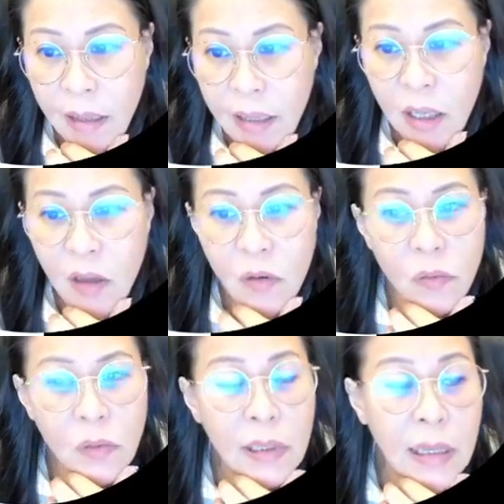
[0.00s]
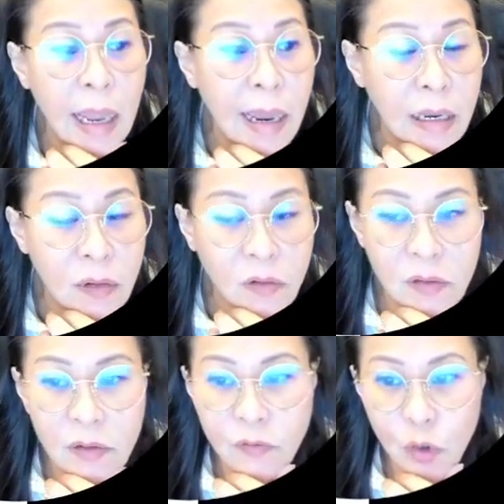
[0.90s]
Thank you, Daniel
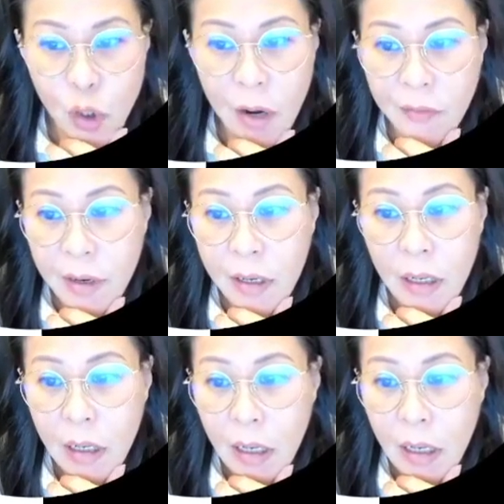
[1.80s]
Sung, for sharing.